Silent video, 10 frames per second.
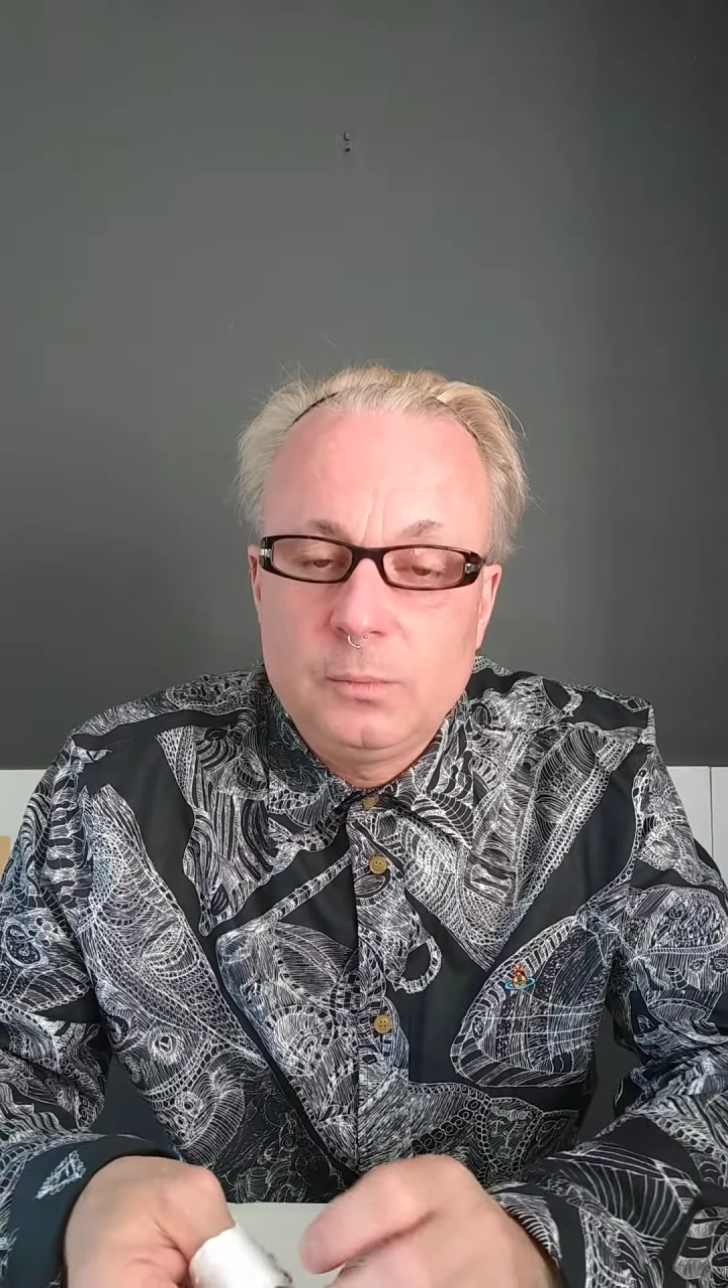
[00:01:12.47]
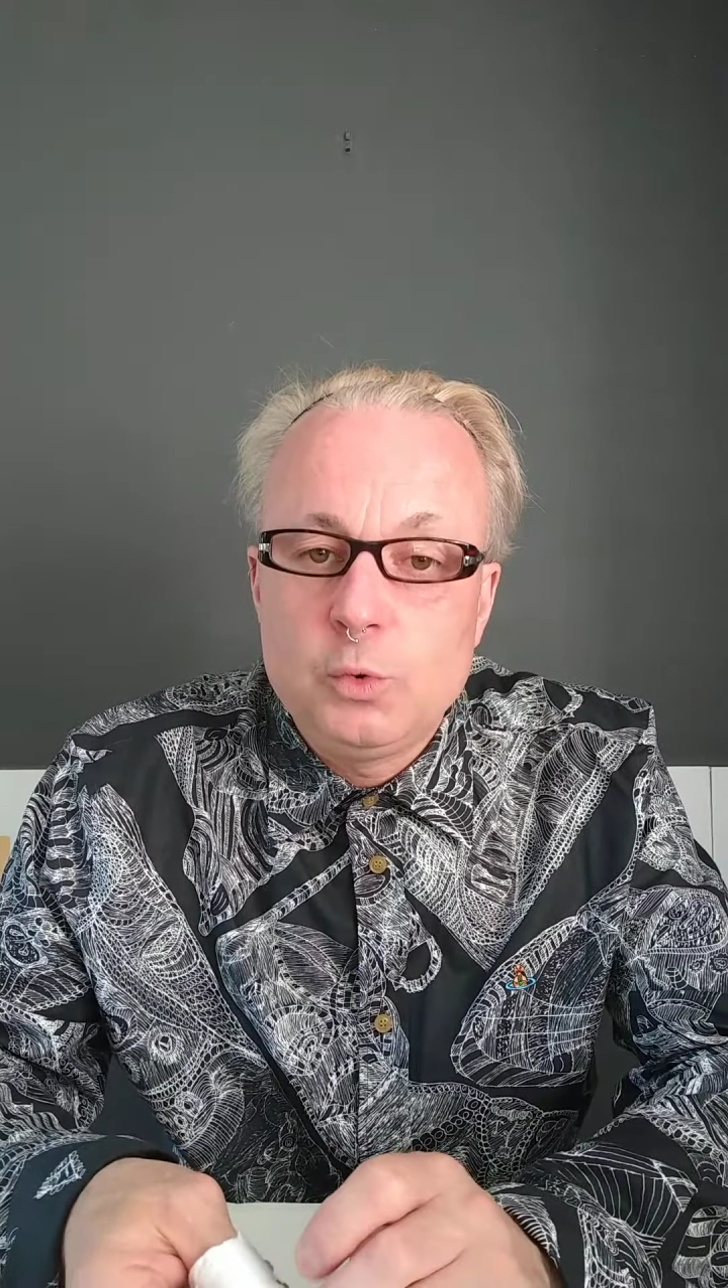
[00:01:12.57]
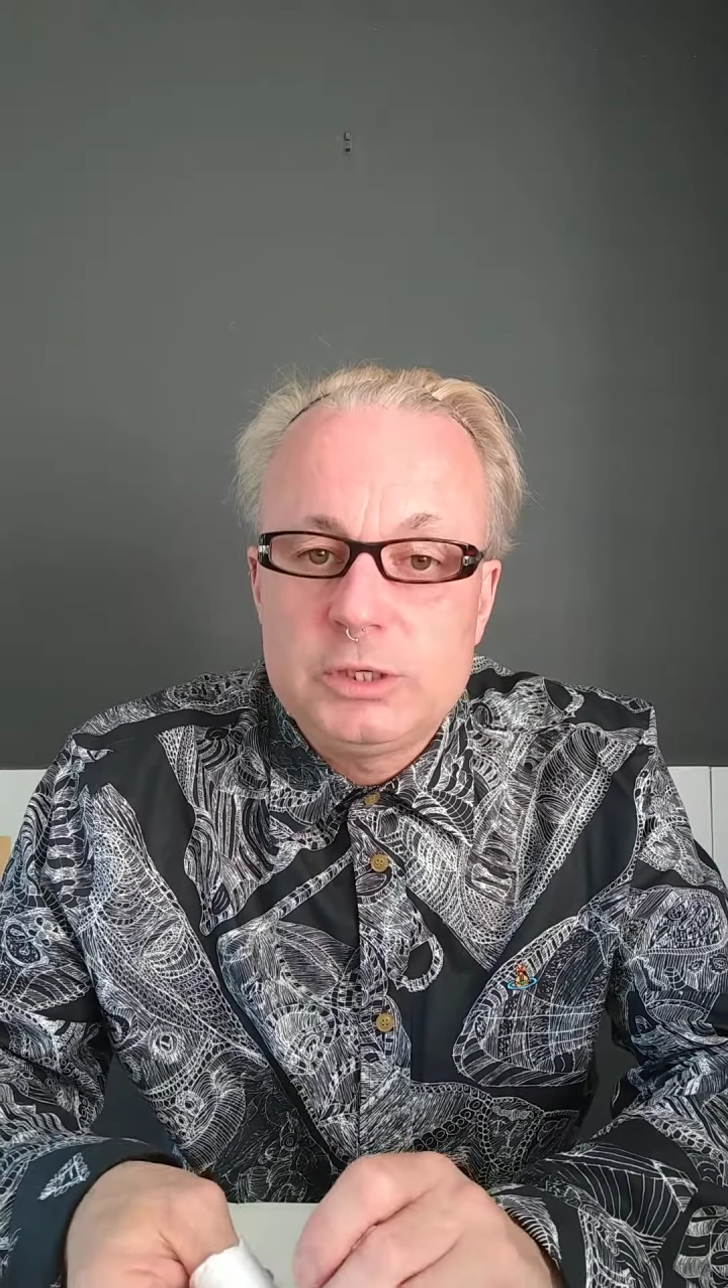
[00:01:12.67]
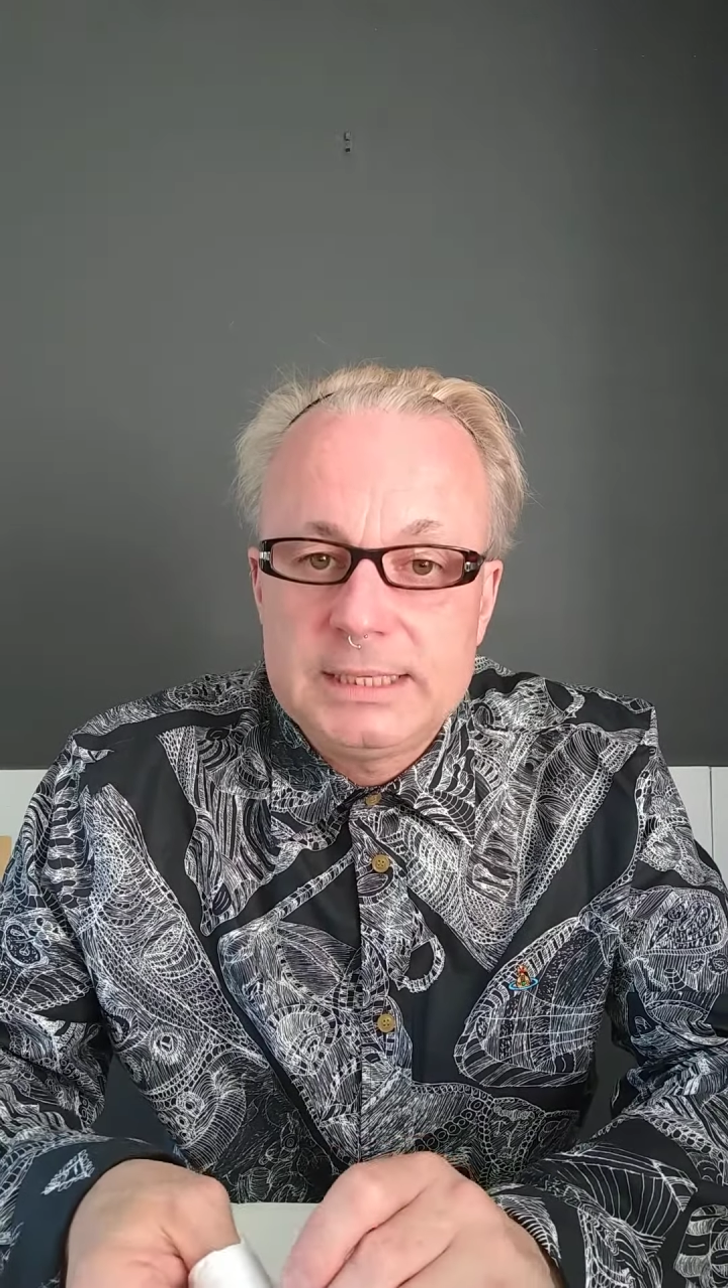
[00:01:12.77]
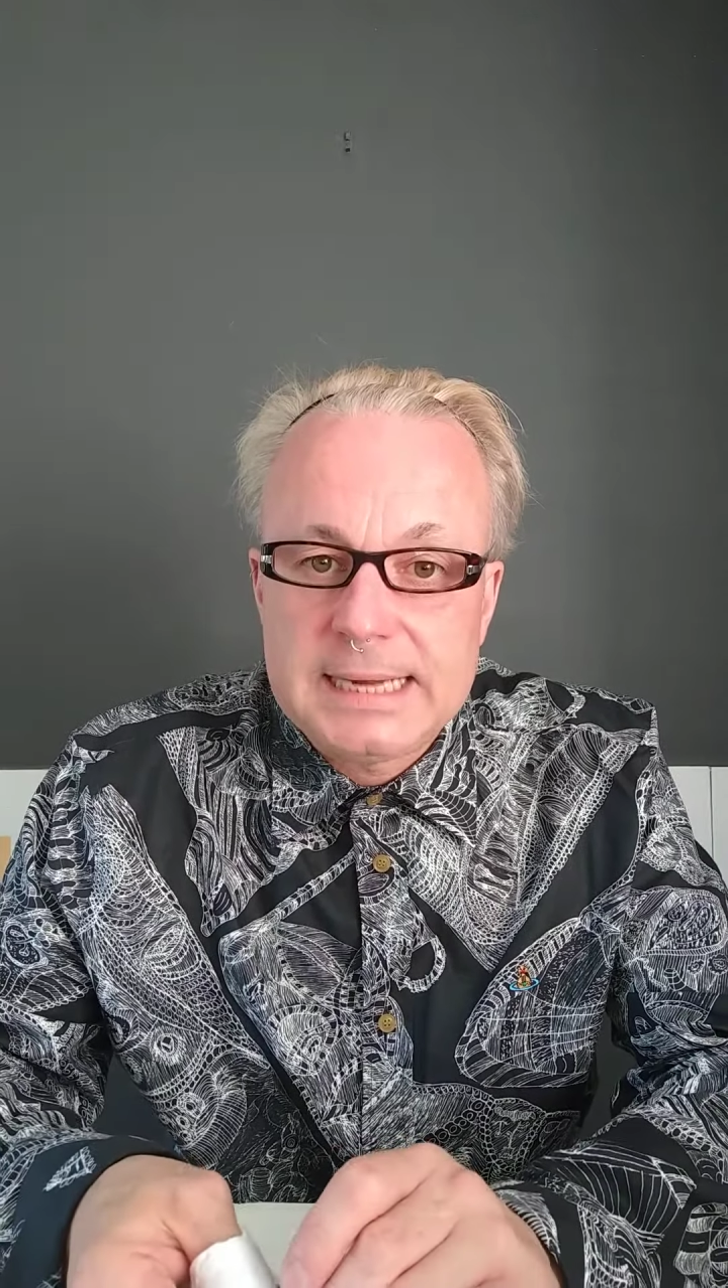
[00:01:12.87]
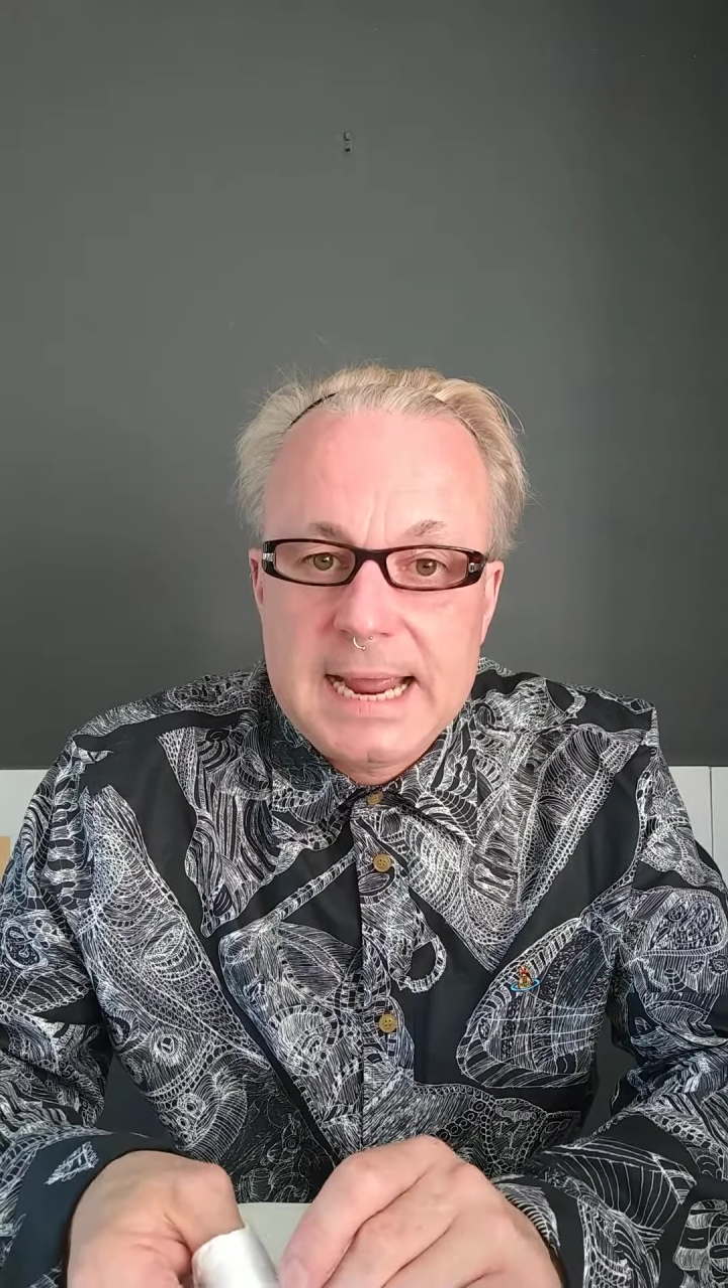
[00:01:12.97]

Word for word: wooded